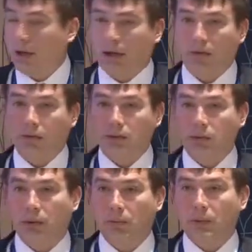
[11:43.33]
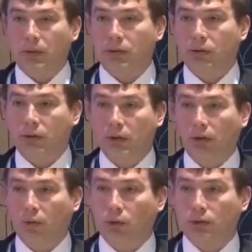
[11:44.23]
And this patient
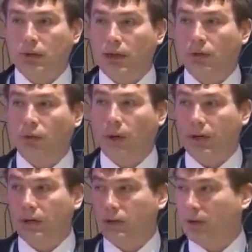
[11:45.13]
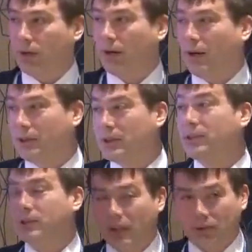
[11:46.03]
underwent
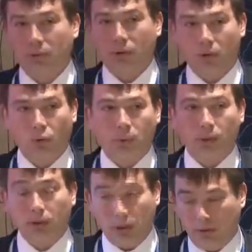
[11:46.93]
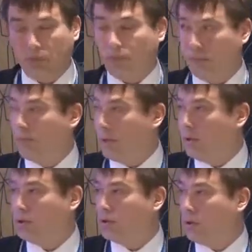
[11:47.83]
unsuccessful opening in
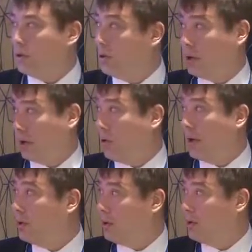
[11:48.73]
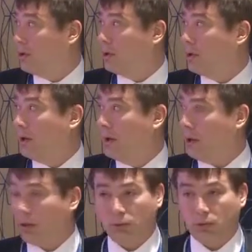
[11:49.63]
very strong rhinological
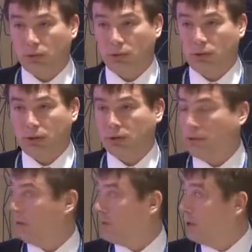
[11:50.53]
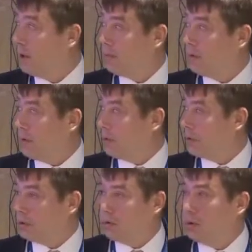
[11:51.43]
clinic. It was not successful. They
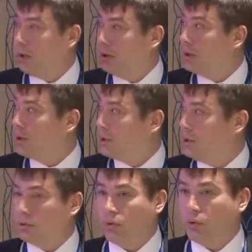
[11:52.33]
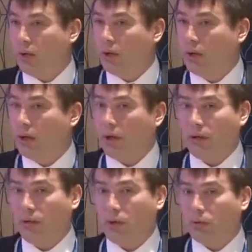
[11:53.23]
also didn't use drill,
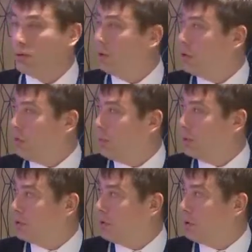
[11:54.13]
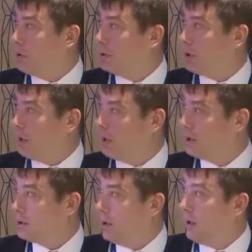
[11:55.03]
and they couldn't open sphenoid sinus.